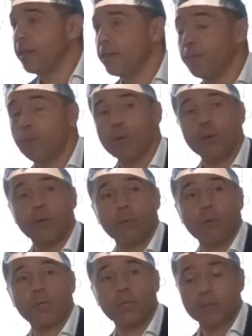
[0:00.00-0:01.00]
at the point
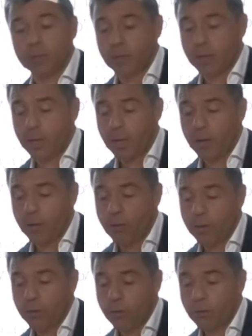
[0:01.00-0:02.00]
in which
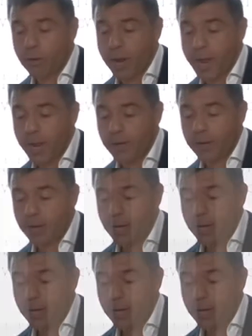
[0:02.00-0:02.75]
Ecuador and